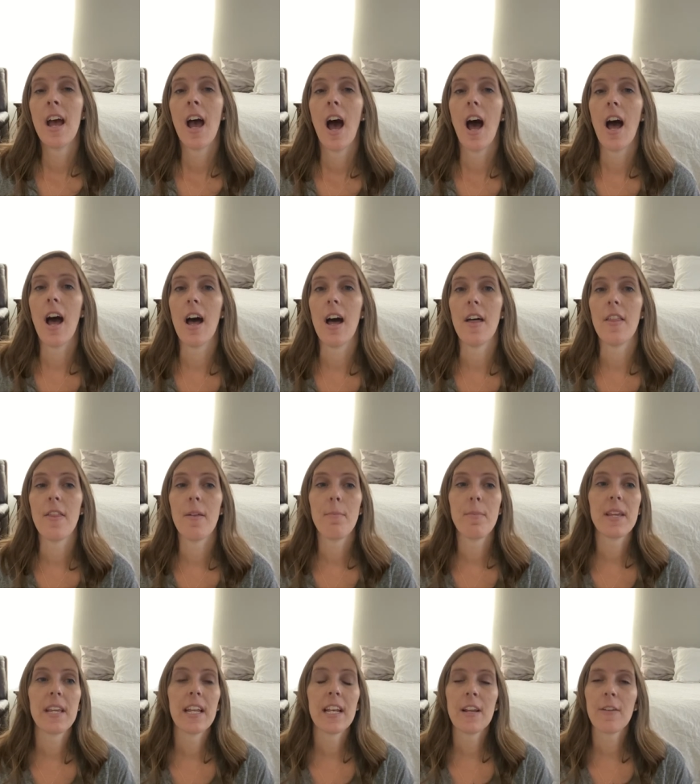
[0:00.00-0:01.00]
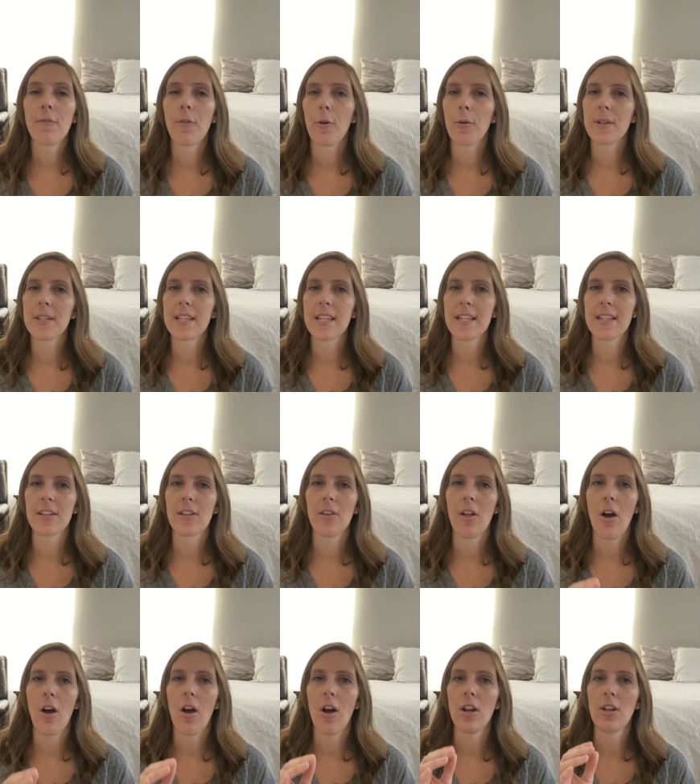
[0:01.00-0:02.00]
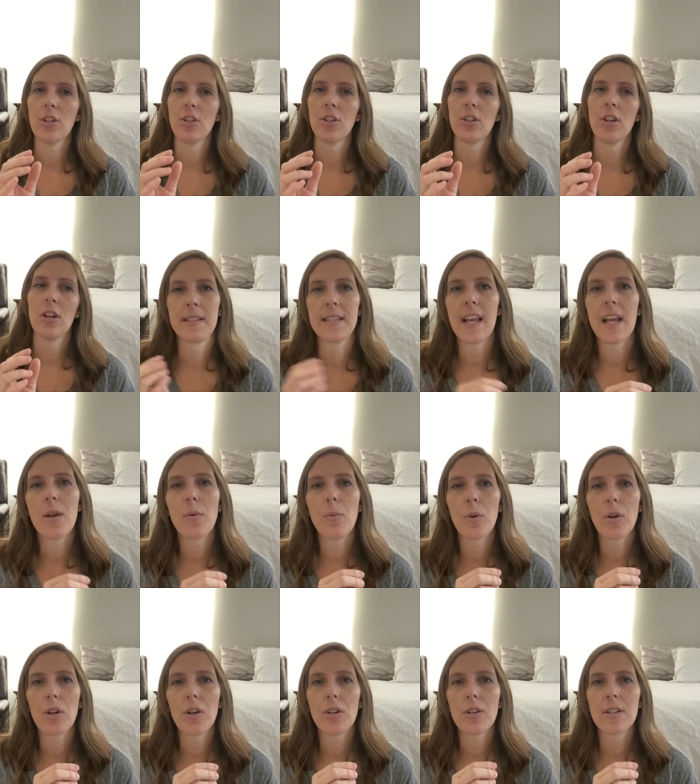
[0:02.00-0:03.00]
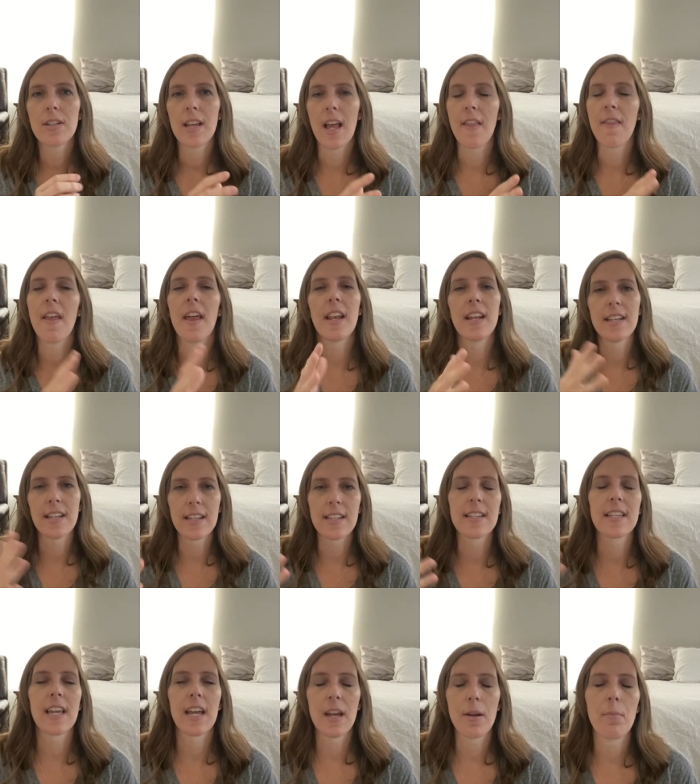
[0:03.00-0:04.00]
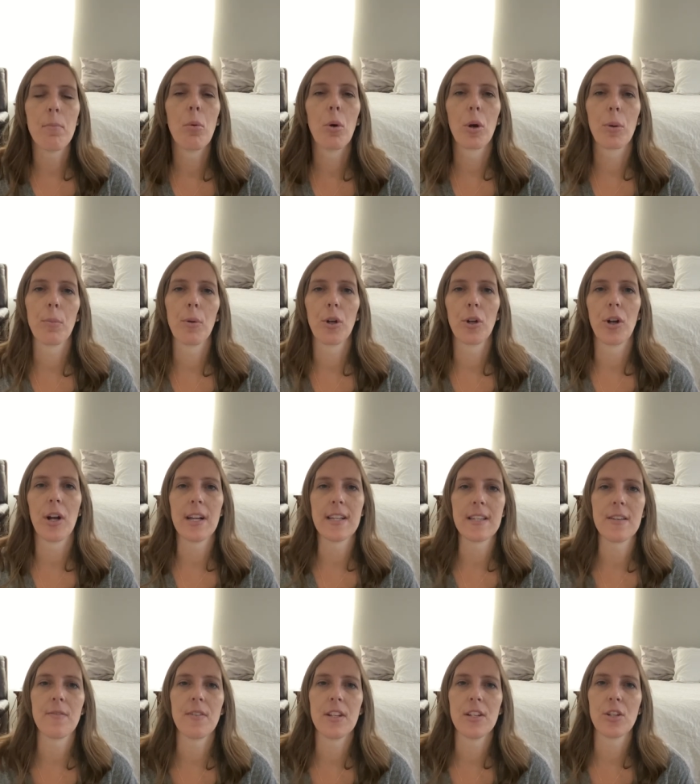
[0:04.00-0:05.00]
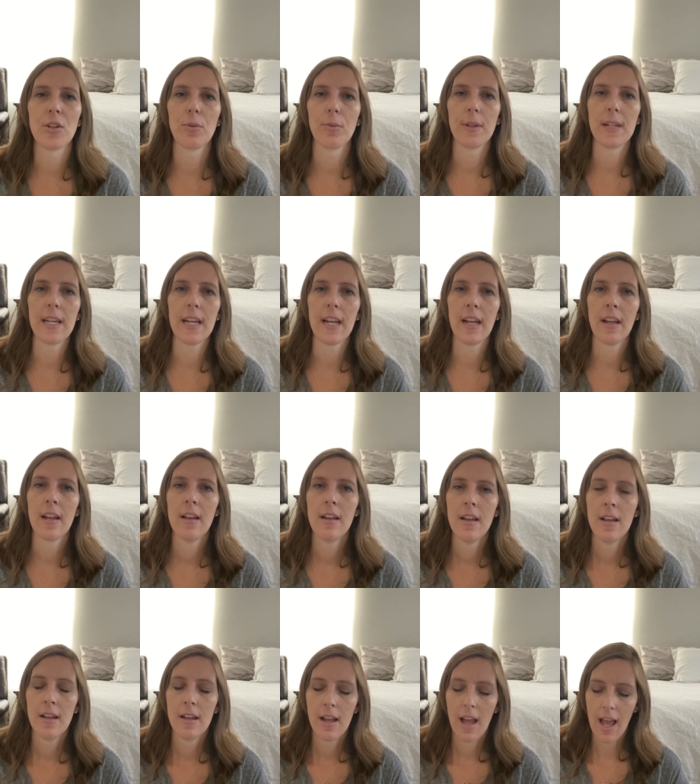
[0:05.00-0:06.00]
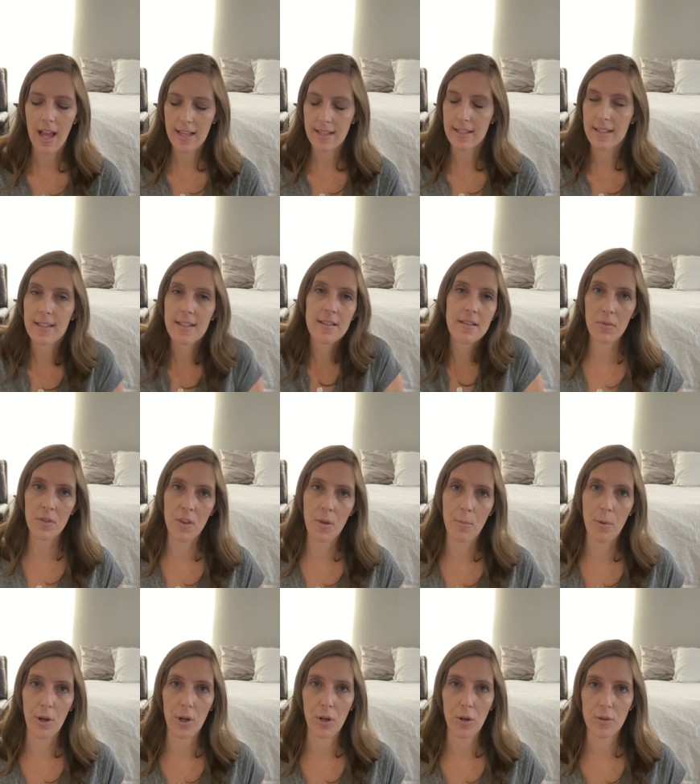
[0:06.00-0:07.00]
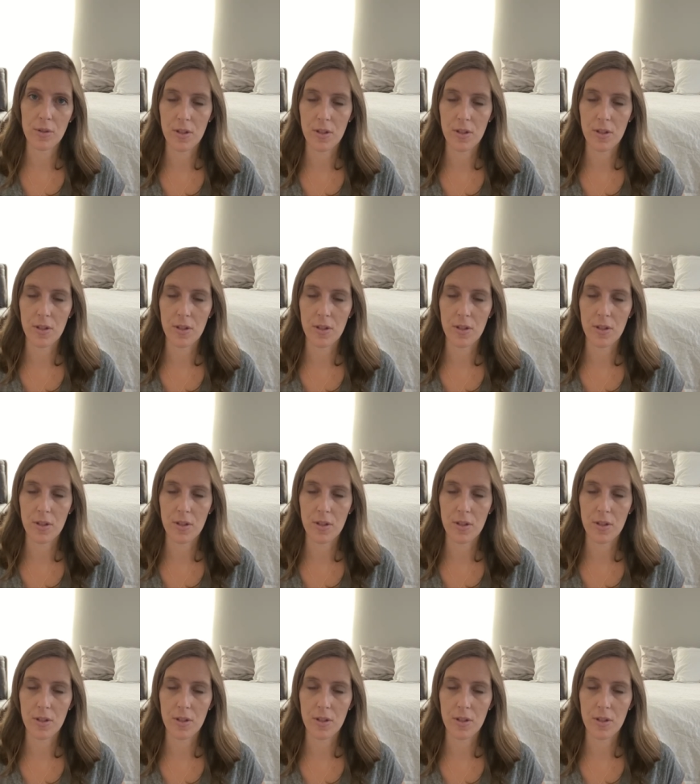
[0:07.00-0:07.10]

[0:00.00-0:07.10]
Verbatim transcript: The beginning focuses a lot on sight words, and then it does get more progressive into reading as the book goes